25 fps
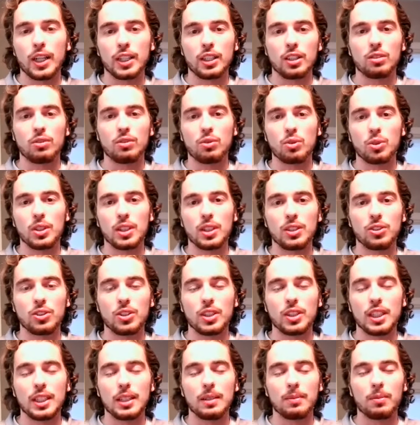wrecker for this
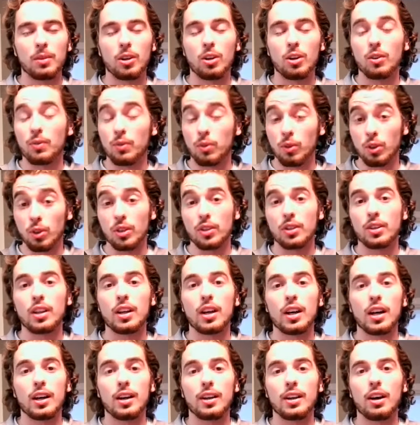team or for
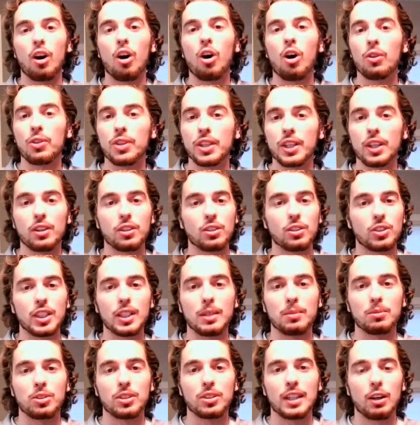uh, all the other
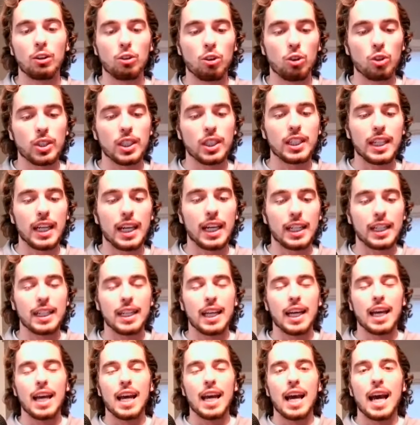teams. Now, looking at
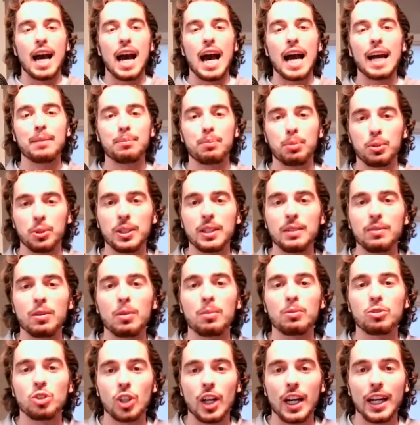it, I believe the
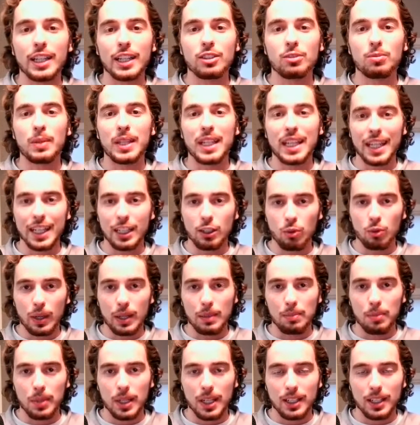Giants made a
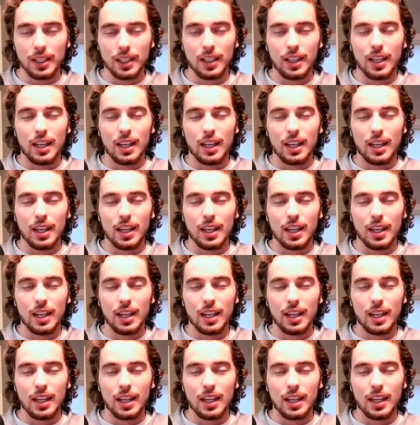great pick.